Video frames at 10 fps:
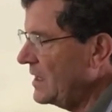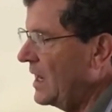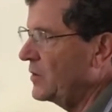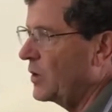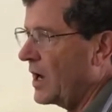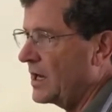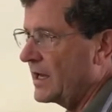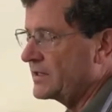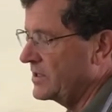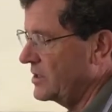And what I
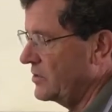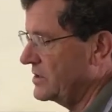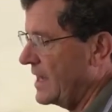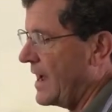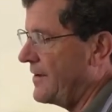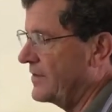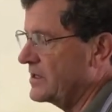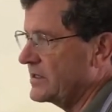like to do is have this